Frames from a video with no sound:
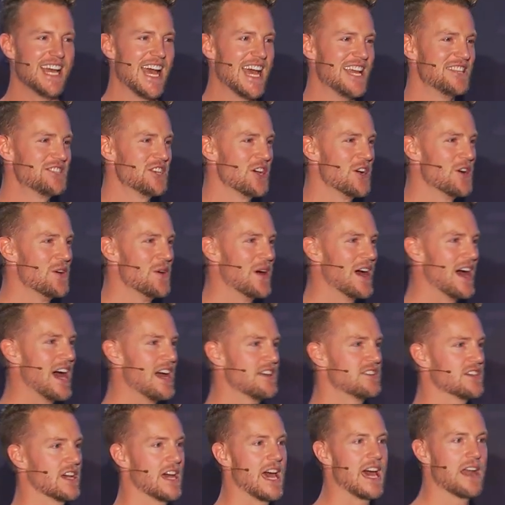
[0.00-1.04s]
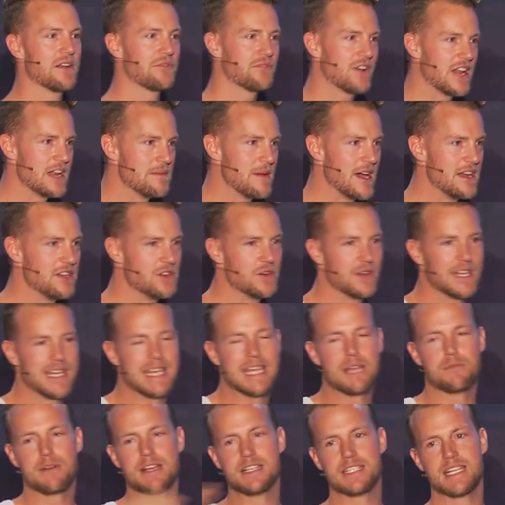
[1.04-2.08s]
And so I had a friend of mine do it.
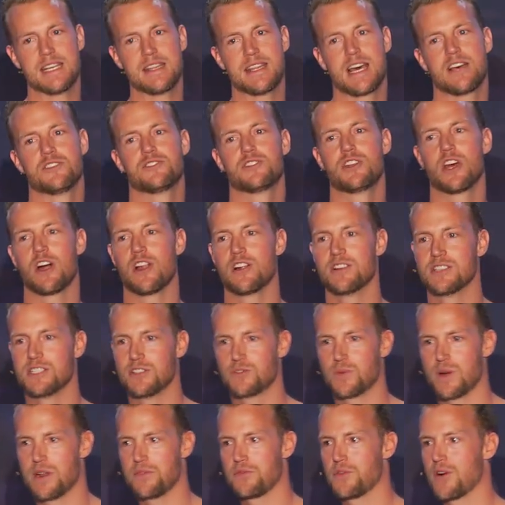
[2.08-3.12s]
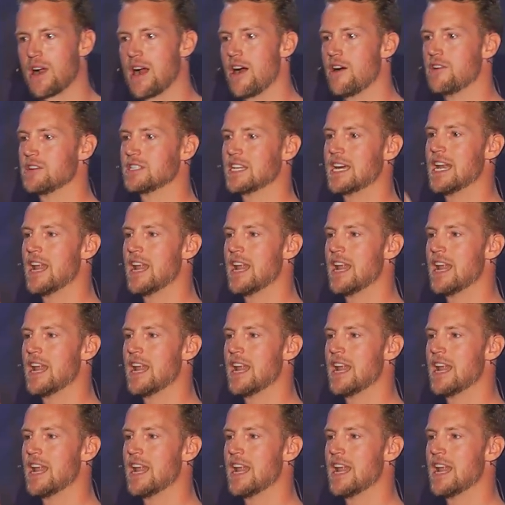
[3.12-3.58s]
He raised $10,000 in 24 hours.